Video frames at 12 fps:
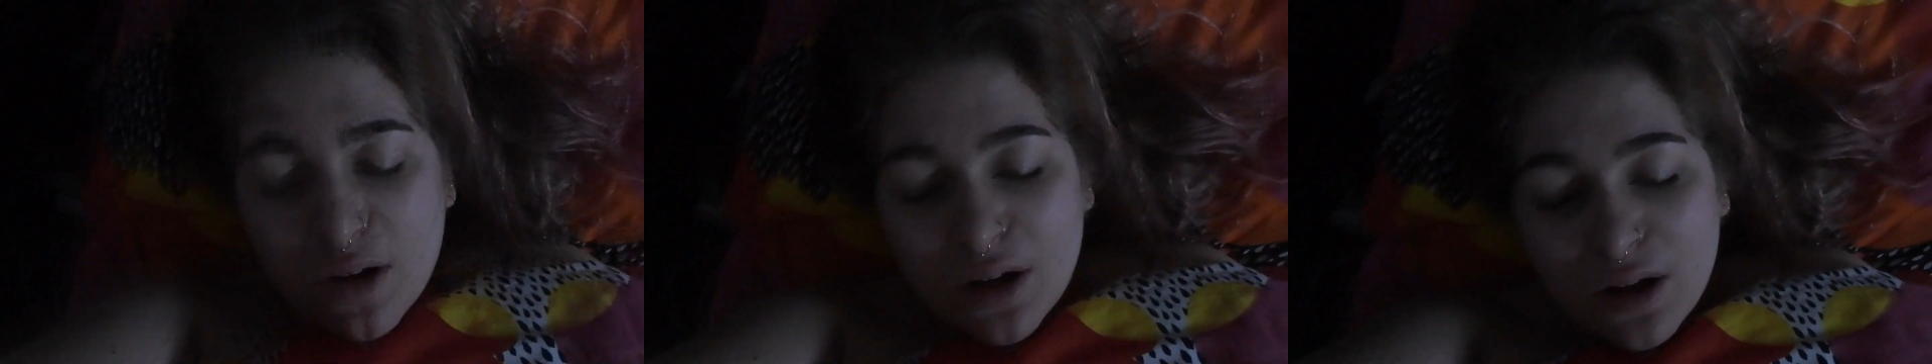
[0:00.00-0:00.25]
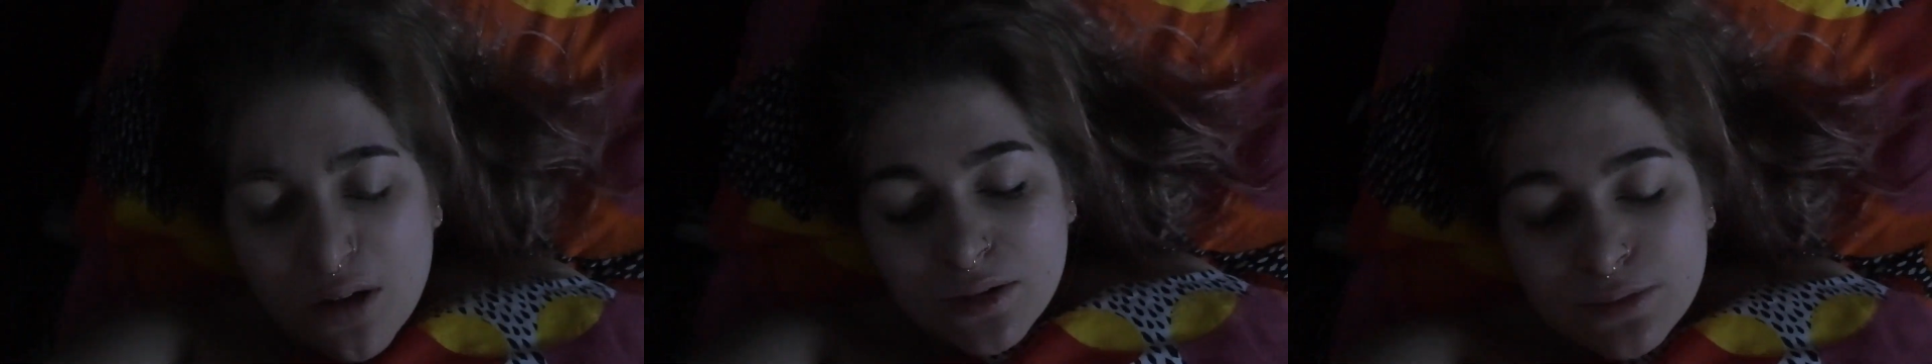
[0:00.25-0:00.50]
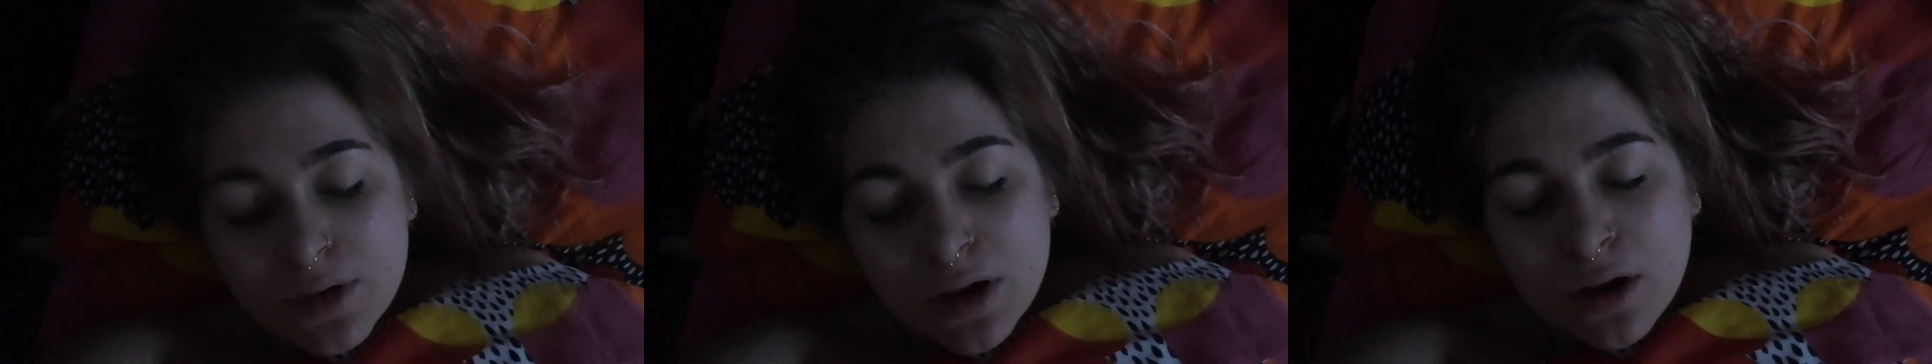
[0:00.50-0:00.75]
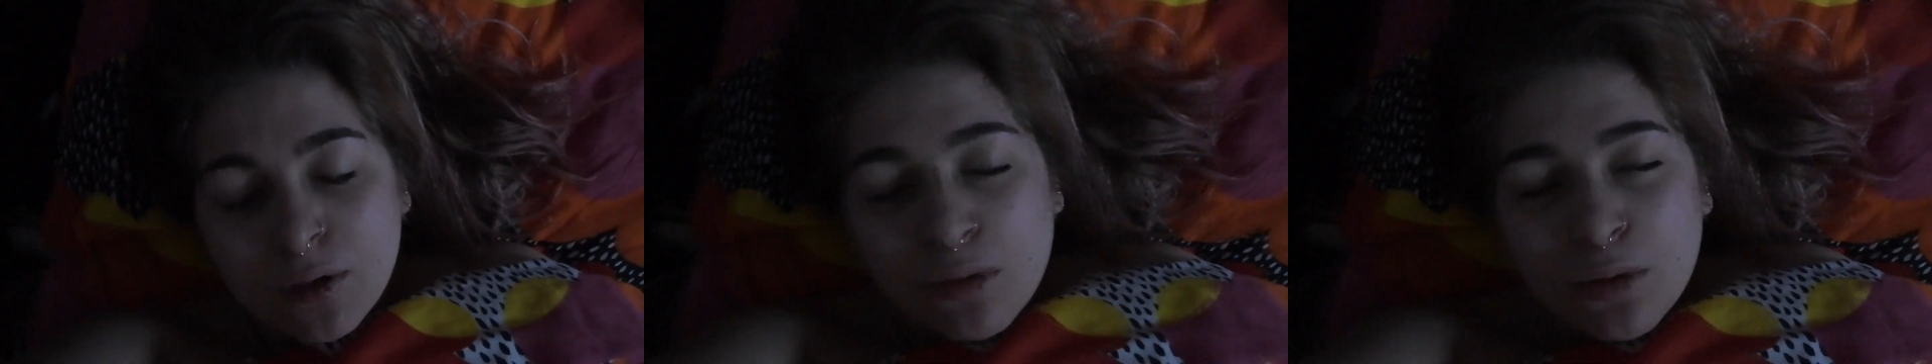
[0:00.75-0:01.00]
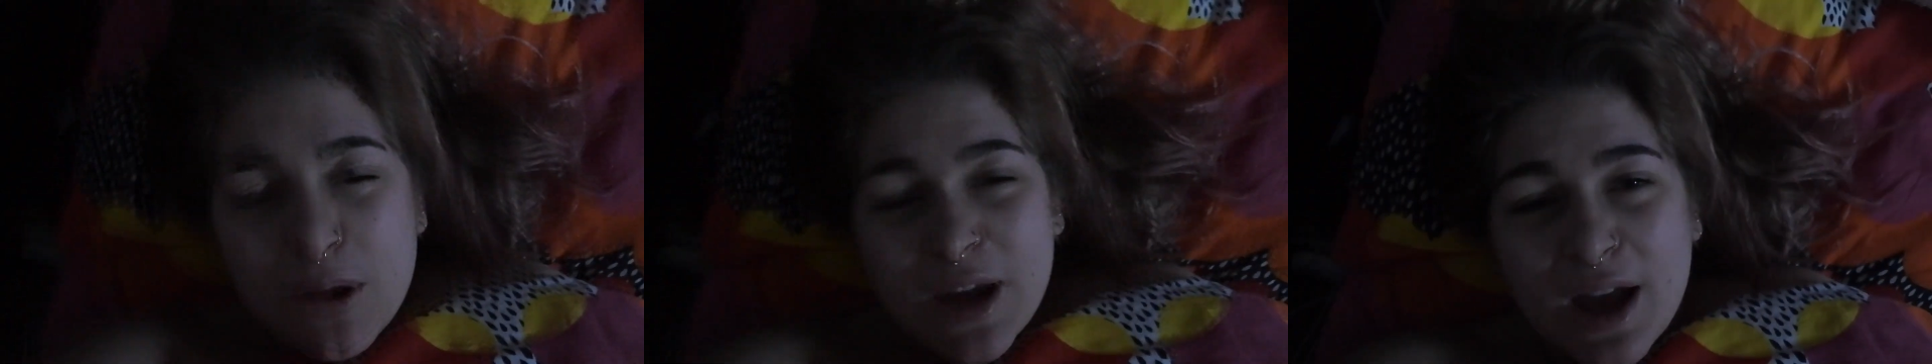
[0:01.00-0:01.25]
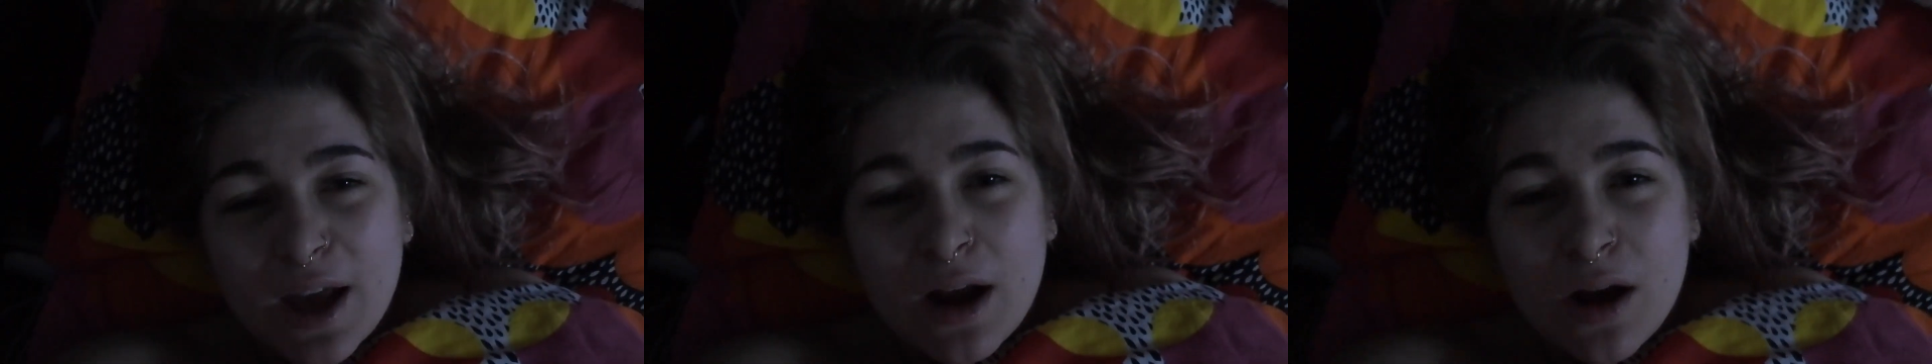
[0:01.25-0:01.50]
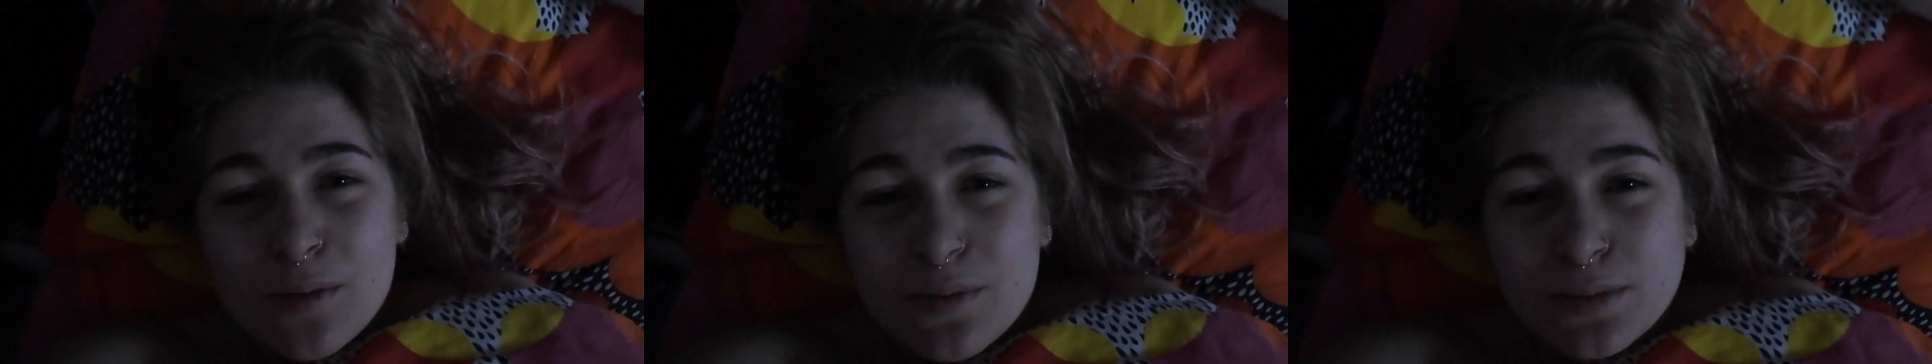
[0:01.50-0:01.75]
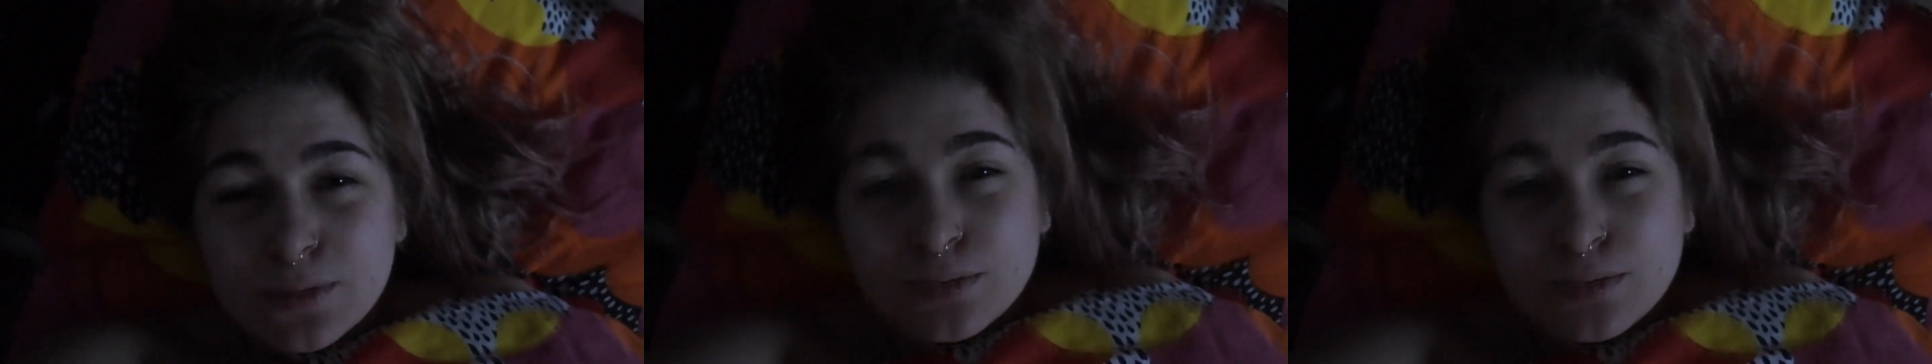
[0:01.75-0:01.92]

and I will be getting up